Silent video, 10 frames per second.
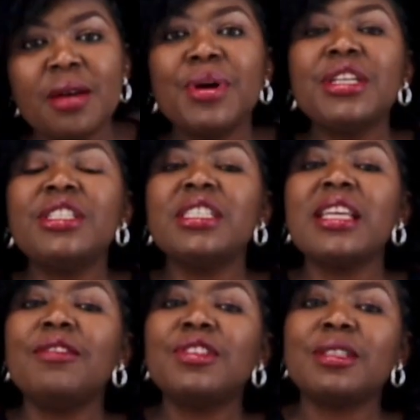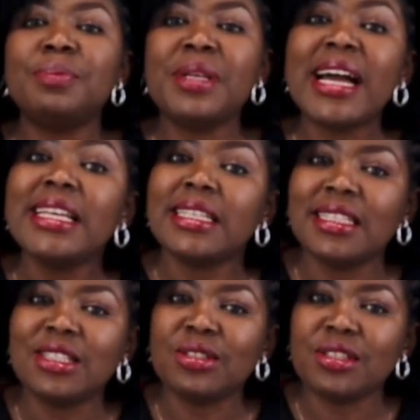but you just have to apply
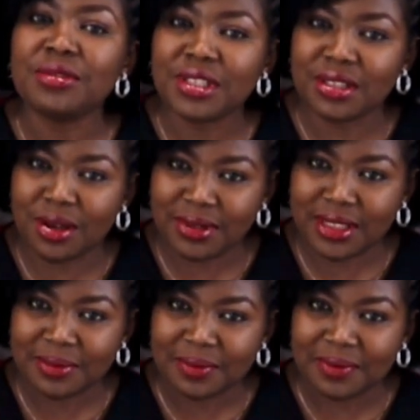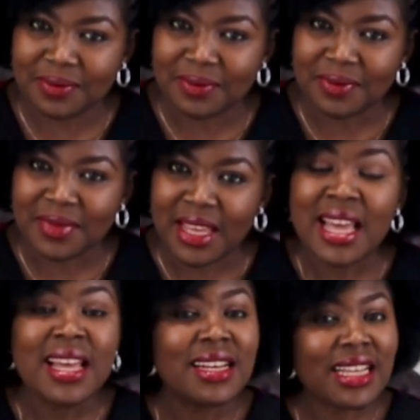it to see results.
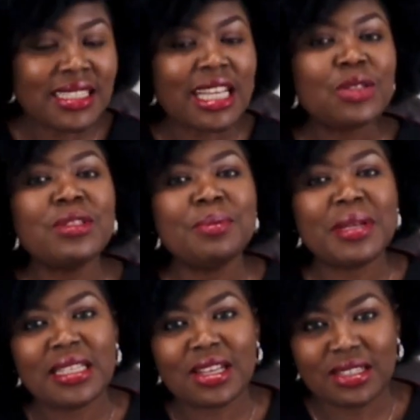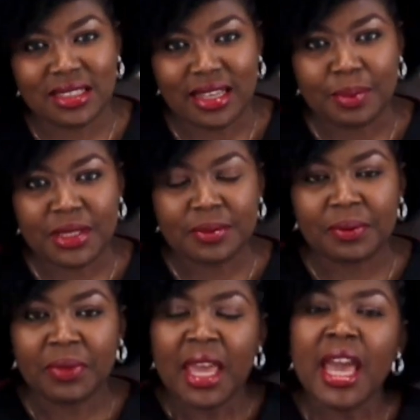Let's start with the basic concept.
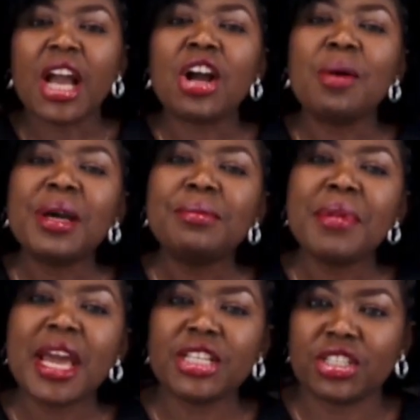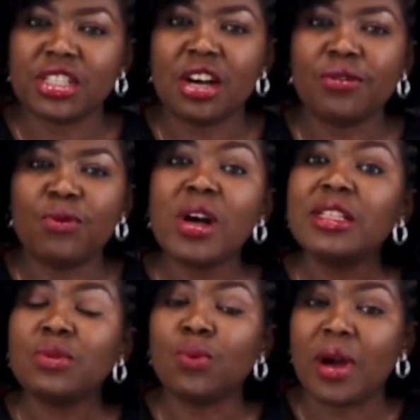A common measure of
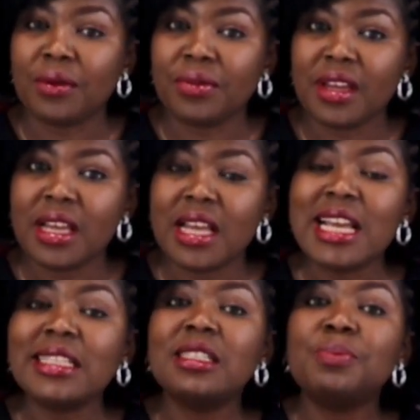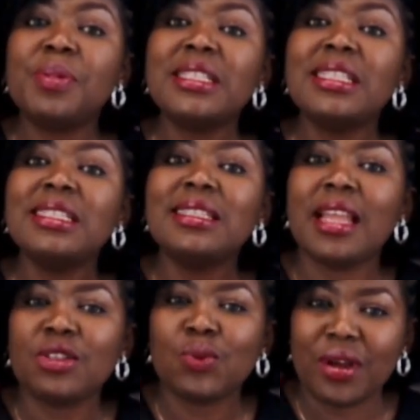one's wealth is the person's
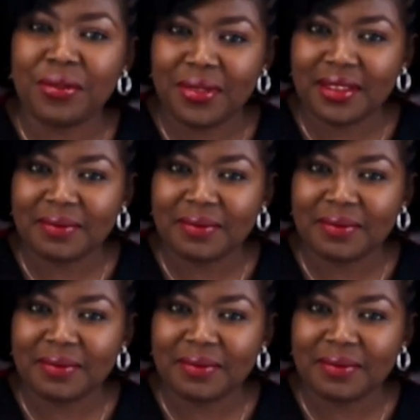net worth.